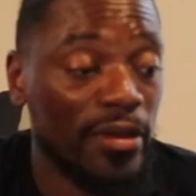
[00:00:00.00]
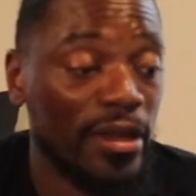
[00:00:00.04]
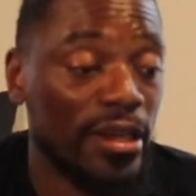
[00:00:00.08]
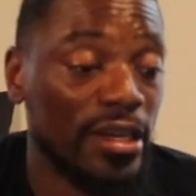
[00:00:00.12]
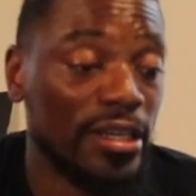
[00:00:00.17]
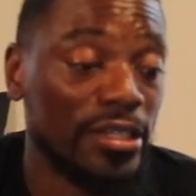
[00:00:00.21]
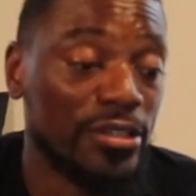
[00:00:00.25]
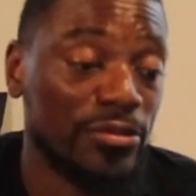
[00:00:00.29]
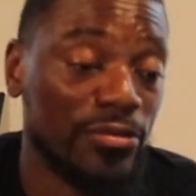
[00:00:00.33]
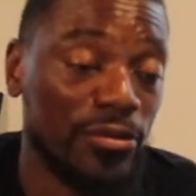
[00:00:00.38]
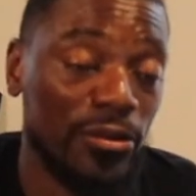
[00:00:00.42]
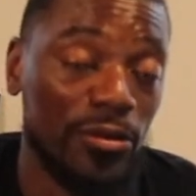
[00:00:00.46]

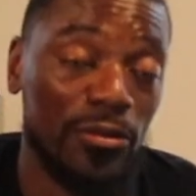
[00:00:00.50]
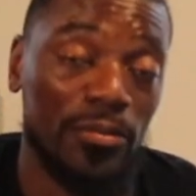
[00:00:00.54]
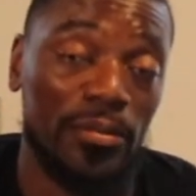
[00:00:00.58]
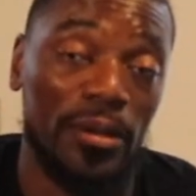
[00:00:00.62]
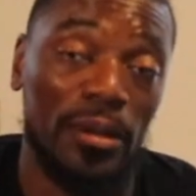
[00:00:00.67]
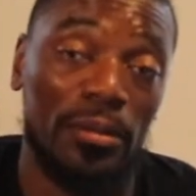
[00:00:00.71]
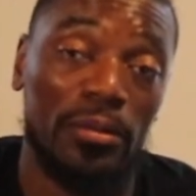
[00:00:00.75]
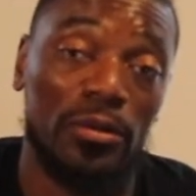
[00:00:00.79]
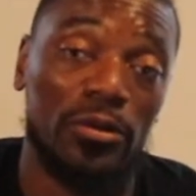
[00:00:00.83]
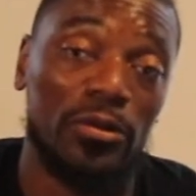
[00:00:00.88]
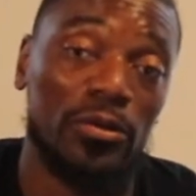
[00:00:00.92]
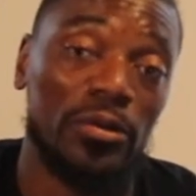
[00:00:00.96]
It's real.
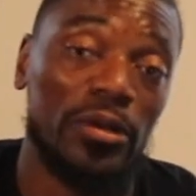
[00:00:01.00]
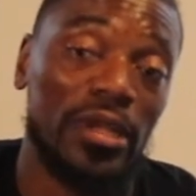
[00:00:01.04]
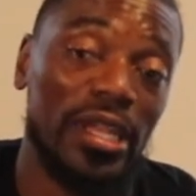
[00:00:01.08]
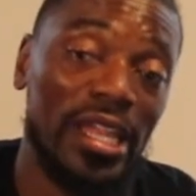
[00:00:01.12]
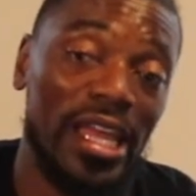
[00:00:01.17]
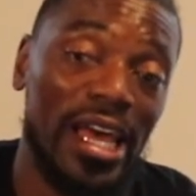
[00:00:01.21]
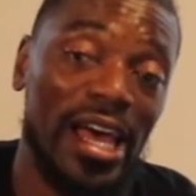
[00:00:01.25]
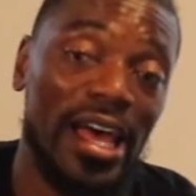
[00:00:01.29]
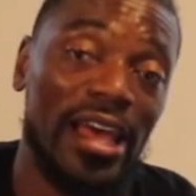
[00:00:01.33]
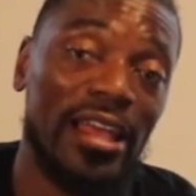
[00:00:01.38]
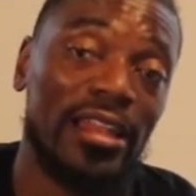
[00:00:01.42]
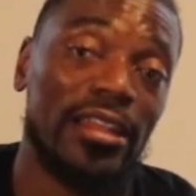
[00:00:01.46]
People do
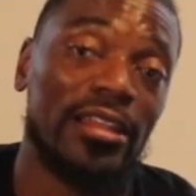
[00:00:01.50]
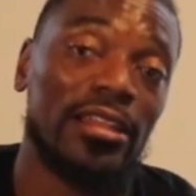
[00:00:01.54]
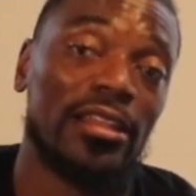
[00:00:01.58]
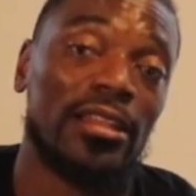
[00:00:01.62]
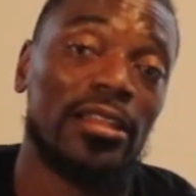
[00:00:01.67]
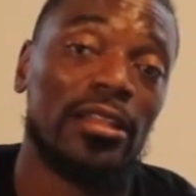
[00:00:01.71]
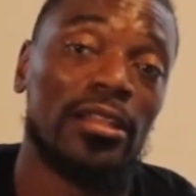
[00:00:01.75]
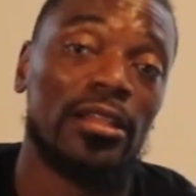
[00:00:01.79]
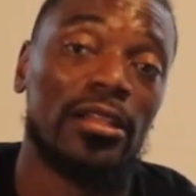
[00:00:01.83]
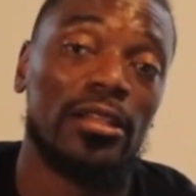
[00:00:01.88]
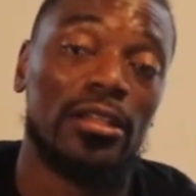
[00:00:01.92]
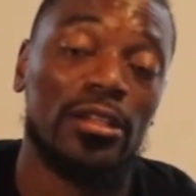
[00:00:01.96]
not
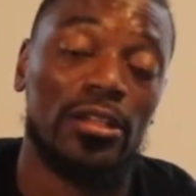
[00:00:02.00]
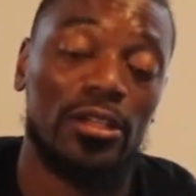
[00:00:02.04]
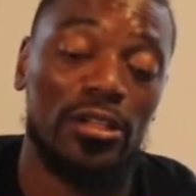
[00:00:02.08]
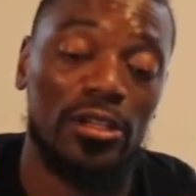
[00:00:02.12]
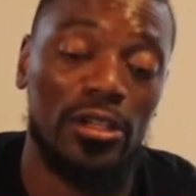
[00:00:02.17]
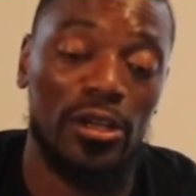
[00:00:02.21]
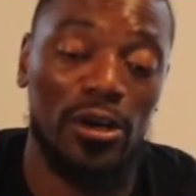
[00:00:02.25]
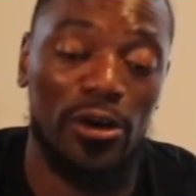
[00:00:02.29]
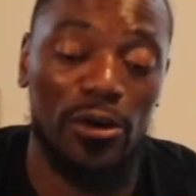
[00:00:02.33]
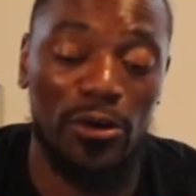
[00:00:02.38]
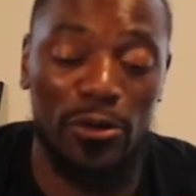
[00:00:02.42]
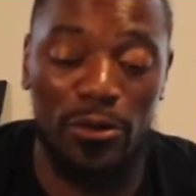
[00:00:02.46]

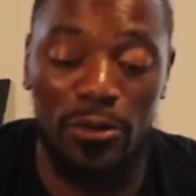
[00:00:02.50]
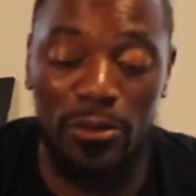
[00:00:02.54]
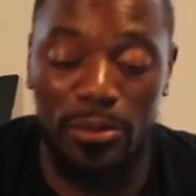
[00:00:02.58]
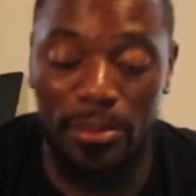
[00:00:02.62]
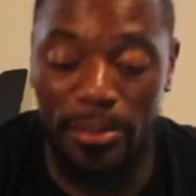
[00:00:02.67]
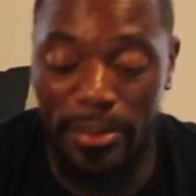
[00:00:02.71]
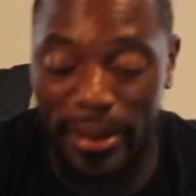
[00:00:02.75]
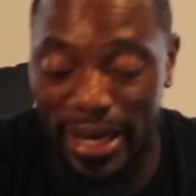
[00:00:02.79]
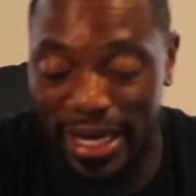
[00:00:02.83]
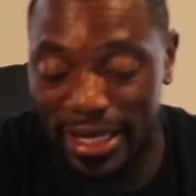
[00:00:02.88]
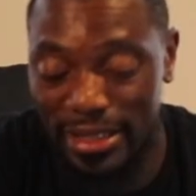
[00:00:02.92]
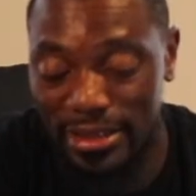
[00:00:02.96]
no
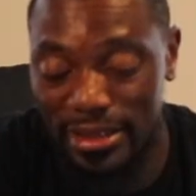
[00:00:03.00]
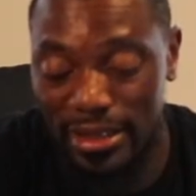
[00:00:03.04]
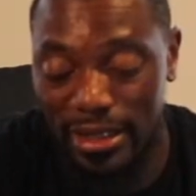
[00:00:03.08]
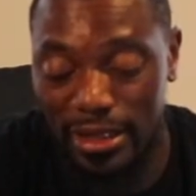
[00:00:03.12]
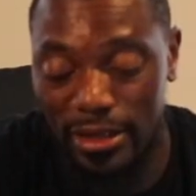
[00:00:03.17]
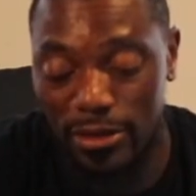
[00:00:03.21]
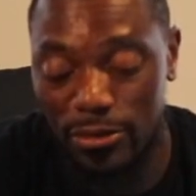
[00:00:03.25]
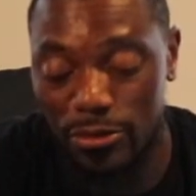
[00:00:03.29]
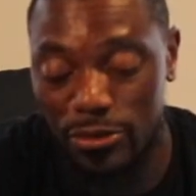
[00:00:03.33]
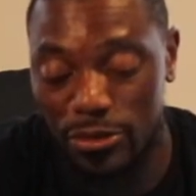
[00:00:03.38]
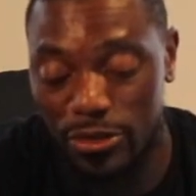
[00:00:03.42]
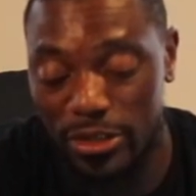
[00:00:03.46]
basic
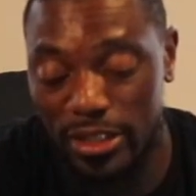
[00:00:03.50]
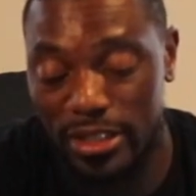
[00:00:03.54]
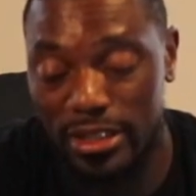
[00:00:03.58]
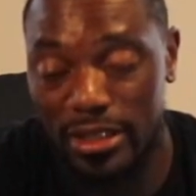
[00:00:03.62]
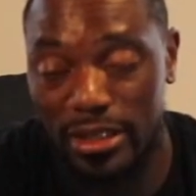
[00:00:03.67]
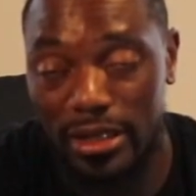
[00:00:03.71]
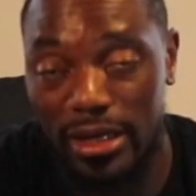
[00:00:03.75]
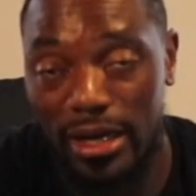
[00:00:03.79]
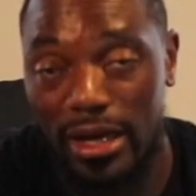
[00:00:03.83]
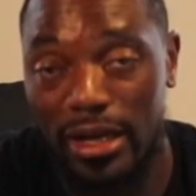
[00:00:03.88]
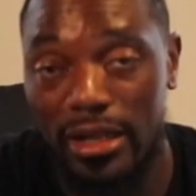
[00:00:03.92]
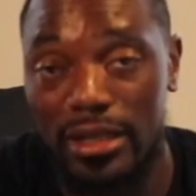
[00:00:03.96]

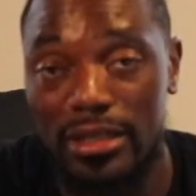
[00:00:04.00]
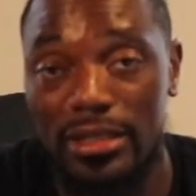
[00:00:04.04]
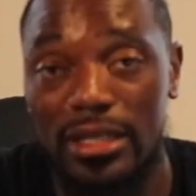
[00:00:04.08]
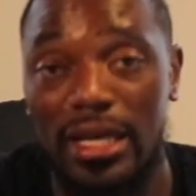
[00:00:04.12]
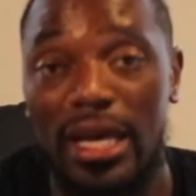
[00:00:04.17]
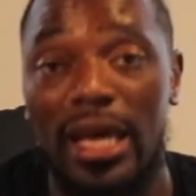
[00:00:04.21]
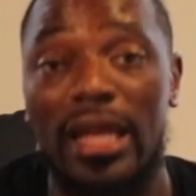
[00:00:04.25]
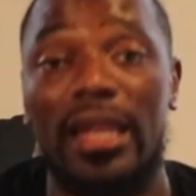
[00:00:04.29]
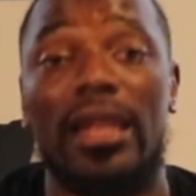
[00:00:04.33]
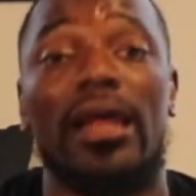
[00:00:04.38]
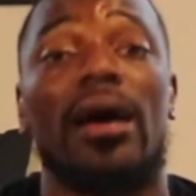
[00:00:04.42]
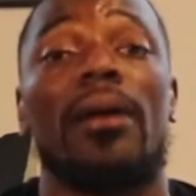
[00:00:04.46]
nutrition knowledge.
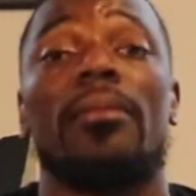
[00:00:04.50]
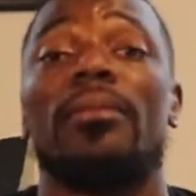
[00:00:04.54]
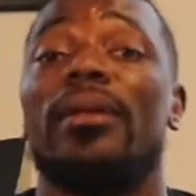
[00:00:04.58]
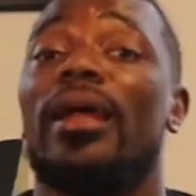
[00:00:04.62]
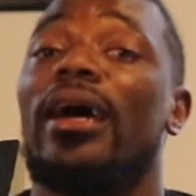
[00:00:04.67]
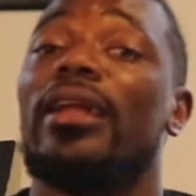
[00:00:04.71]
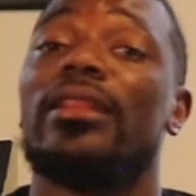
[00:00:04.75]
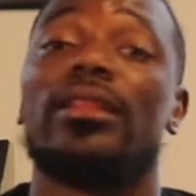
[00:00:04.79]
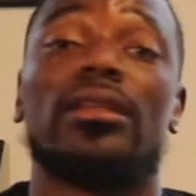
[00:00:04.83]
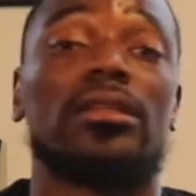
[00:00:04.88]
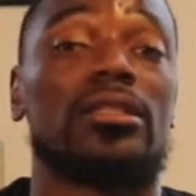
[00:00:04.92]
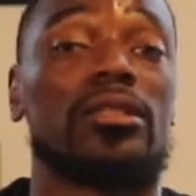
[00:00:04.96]
And I'm
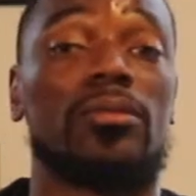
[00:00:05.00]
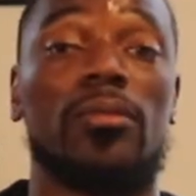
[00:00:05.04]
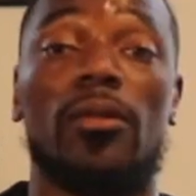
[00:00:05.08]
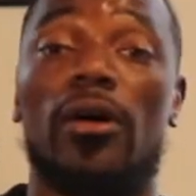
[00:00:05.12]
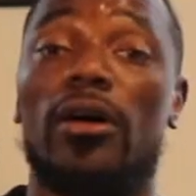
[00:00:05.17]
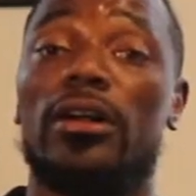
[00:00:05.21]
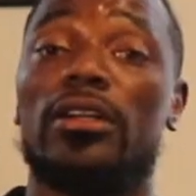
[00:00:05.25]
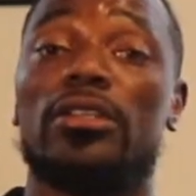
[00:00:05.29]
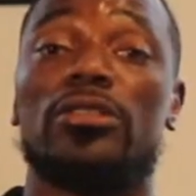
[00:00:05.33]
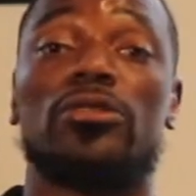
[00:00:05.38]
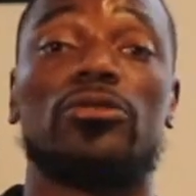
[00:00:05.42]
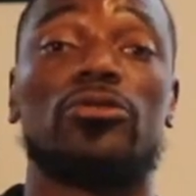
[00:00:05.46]
not the
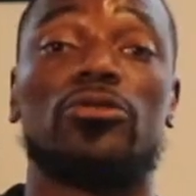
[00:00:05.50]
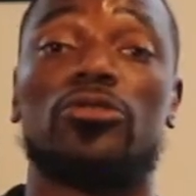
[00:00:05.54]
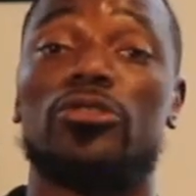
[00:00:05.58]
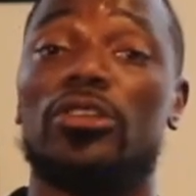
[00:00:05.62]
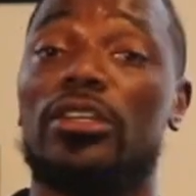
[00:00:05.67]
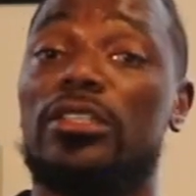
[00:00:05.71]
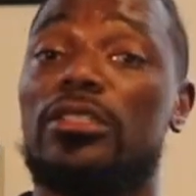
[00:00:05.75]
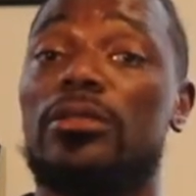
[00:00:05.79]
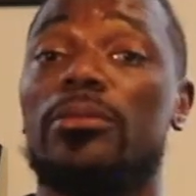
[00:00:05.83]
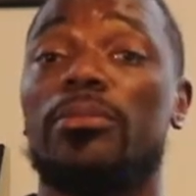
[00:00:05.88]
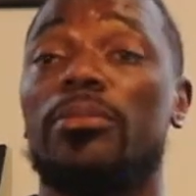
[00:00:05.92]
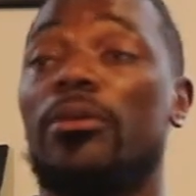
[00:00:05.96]
smartest
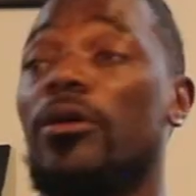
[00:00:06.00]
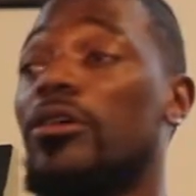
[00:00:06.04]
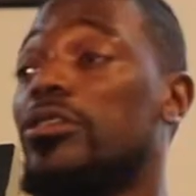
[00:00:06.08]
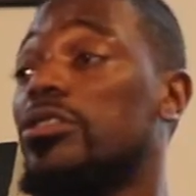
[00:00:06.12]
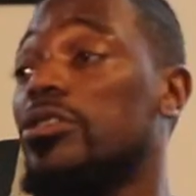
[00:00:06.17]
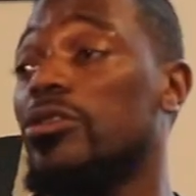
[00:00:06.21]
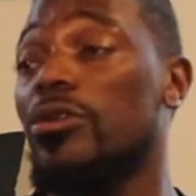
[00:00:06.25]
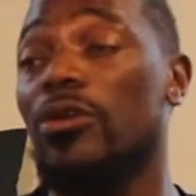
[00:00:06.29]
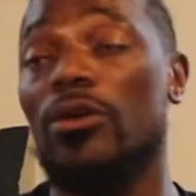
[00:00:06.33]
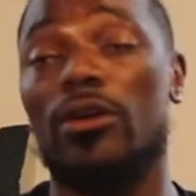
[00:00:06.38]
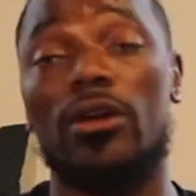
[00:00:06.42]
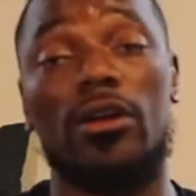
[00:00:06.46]
nutrition
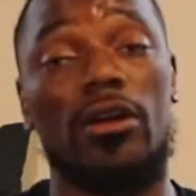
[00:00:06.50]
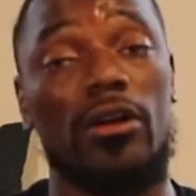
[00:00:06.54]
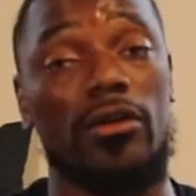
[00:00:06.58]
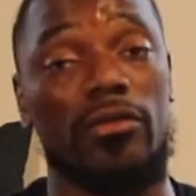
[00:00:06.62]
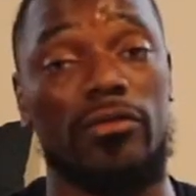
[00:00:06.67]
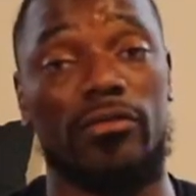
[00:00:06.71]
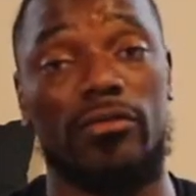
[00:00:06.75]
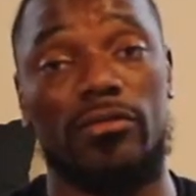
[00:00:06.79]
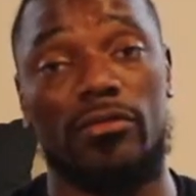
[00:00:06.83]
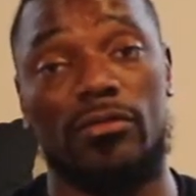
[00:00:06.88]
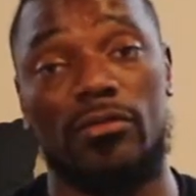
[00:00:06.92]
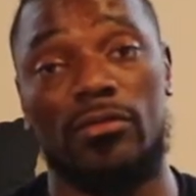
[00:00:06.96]
person on
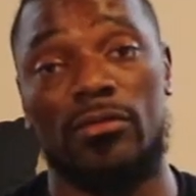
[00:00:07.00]
earth.